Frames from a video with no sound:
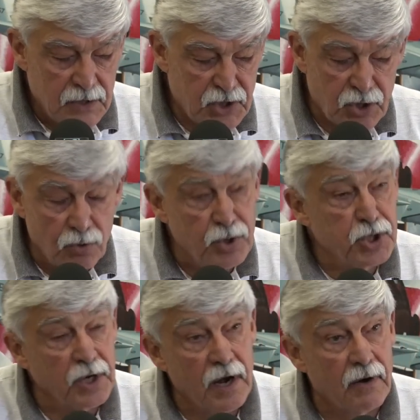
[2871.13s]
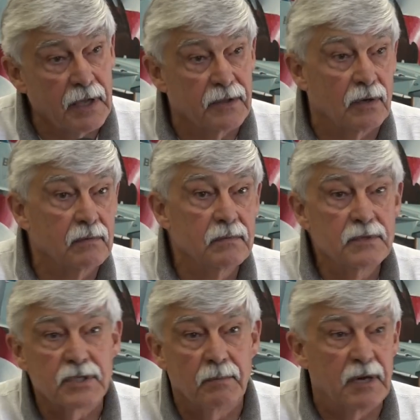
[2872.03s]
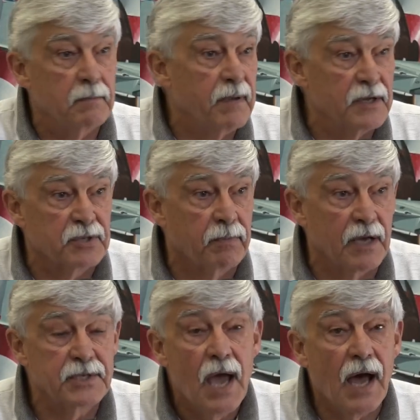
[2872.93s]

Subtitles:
so generic that somebody pays a price.